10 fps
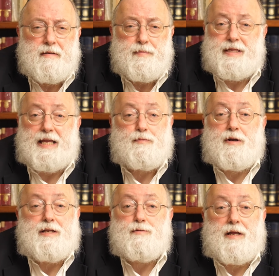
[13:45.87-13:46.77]
But that's
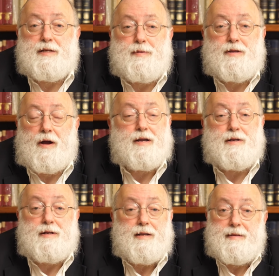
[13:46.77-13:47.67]
what Israel has been
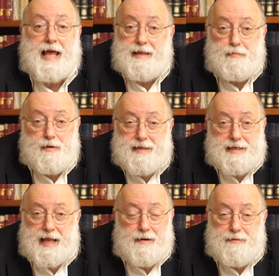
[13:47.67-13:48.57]
targeting. That point
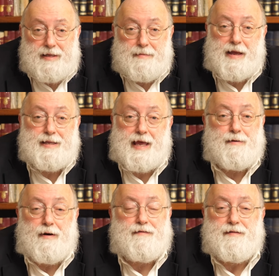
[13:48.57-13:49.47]
is not really made that
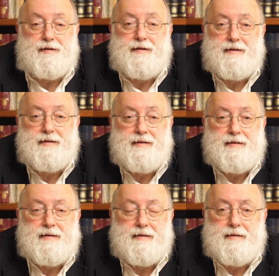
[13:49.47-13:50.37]
often.
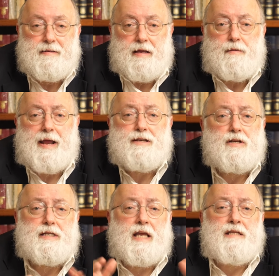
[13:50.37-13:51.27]
Iran
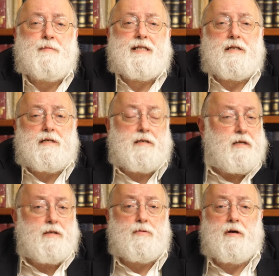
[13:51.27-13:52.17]
just sends missiles
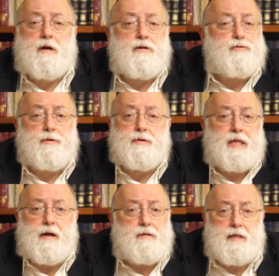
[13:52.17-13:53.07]
into a country
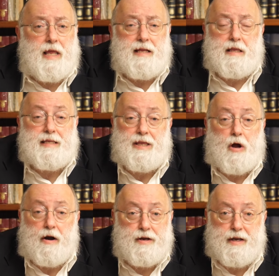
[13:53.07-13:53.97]
without not
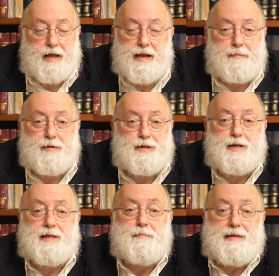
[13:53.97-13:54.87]
targeting any
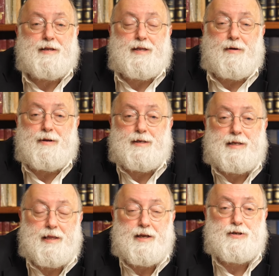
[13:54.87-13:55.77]
particular military
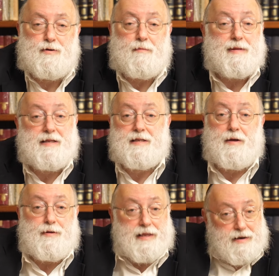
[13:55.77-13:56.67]
installation or
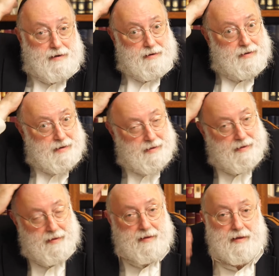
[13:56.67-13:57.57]
military leader.
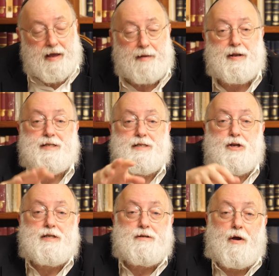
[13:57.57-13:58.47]
I'm not
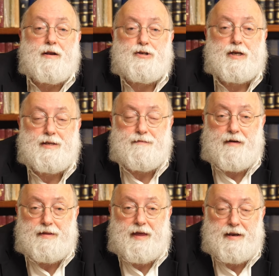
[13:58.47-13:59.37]
just trying to
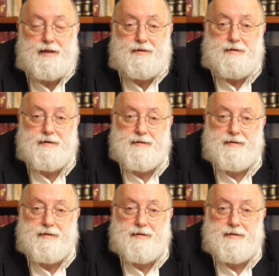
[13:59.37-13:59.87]
justify that either.